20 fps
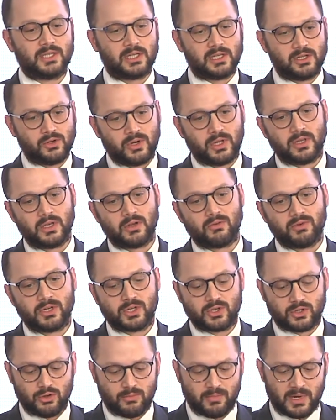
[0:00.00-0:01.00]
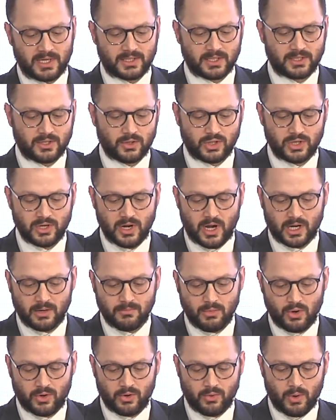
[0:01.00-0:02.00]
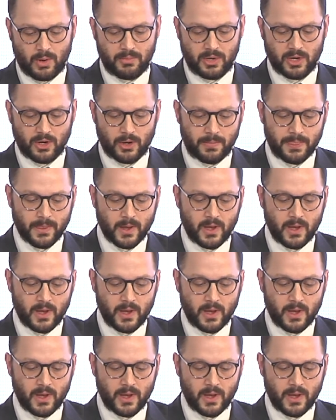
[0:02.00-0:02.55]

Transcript: including the original by Satoshi Nakamoto up here,